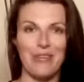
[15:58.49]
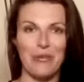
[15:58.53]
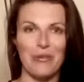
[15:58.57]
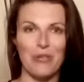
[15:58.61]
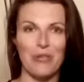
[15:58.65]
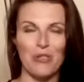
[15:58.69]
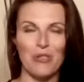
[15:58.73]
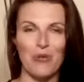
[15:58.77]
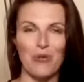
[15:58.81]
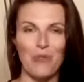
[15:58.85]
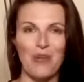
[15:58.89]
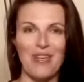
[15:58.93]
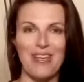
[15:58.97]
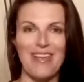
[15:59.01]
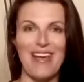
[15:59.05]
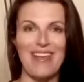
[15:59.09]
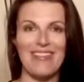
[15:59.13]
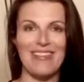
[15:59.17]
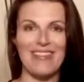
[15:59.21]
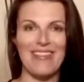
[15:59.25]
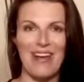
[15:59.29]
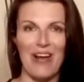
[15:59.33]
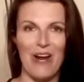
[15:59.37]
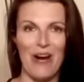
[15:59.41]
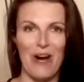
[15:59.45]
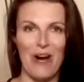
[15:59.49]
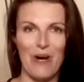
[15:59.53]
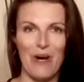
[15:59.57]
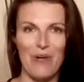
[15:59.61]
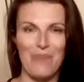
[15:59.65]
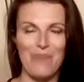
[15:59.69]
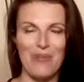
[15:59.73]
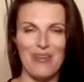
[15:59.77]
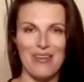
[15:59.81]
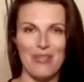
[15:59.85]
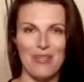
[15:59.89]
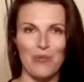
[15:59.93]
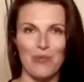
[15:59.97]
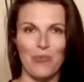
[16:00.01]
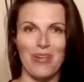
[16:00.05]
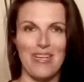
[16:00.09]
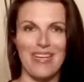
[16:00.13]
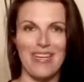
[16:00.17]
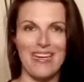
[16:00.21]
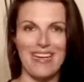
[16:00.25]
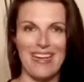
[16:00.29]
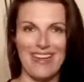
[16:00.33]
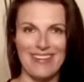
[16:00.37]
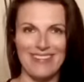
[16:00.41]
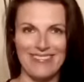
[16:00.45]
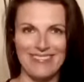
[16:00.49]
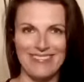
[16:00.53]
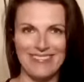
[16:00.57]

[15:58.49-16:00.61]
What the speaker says: Usually we get there because we need it.